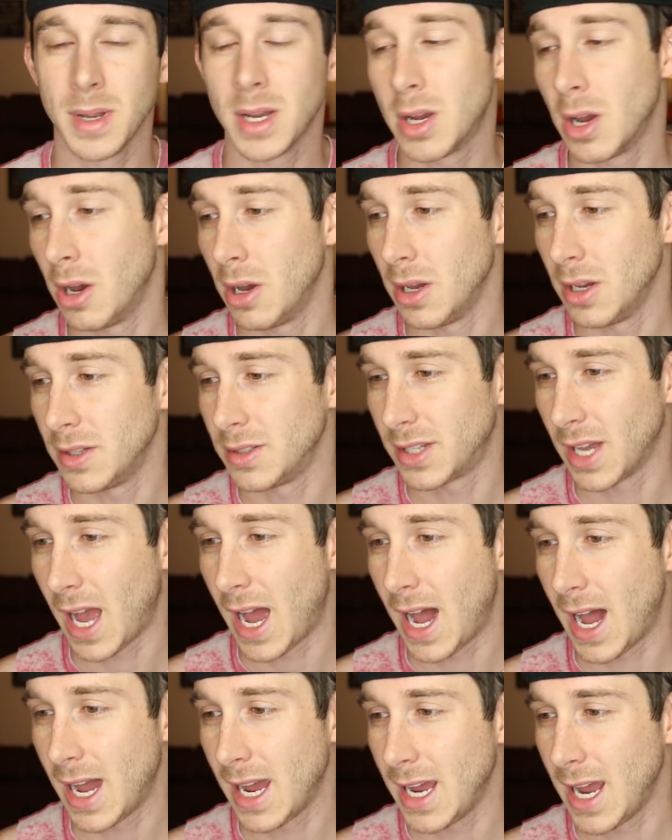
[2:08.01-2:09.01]
because
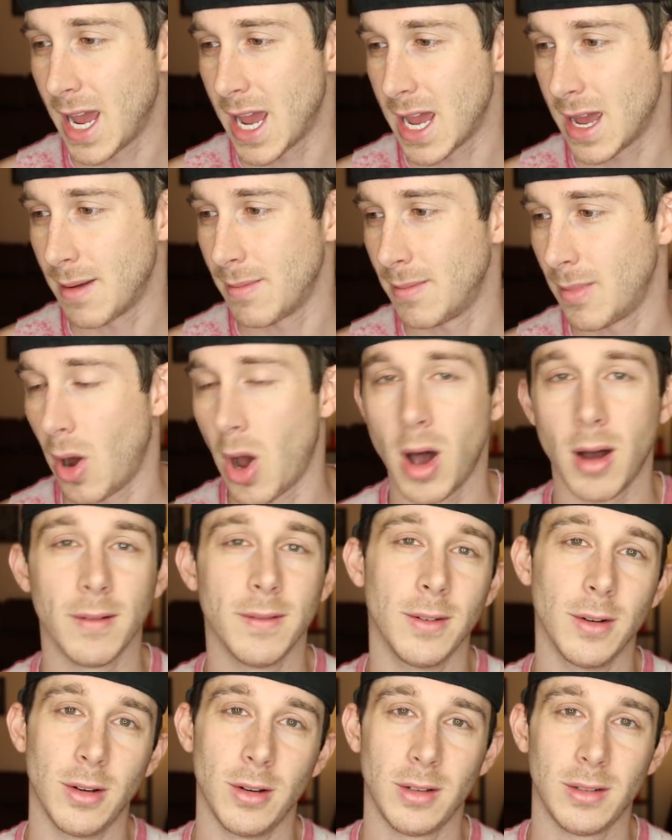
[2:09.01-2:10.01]
I am
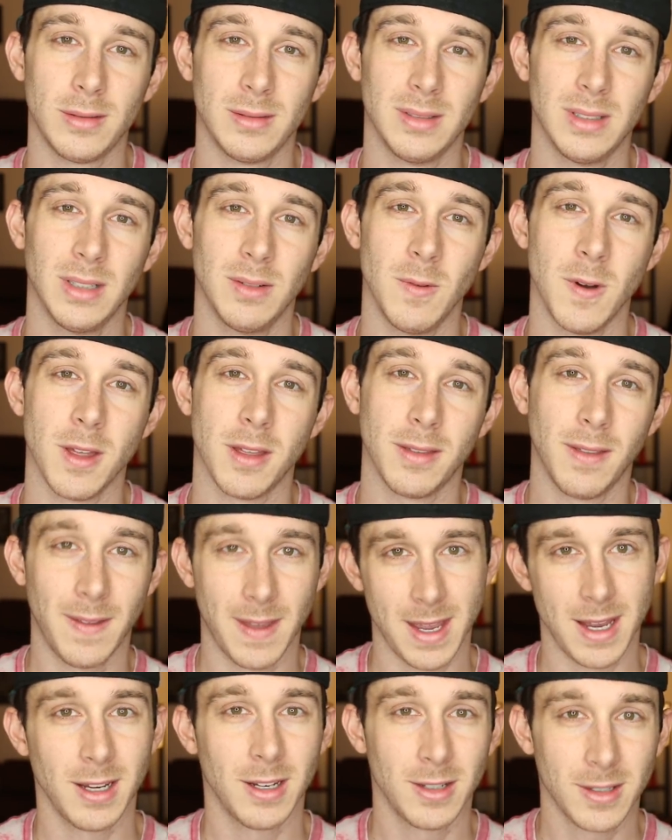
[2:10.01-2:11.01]
awful with
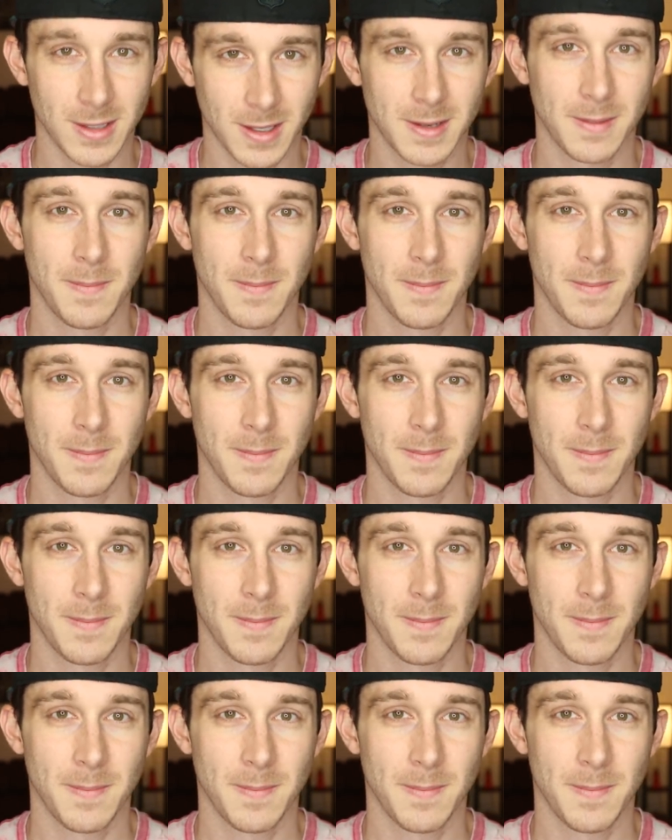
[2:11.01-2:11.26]
things.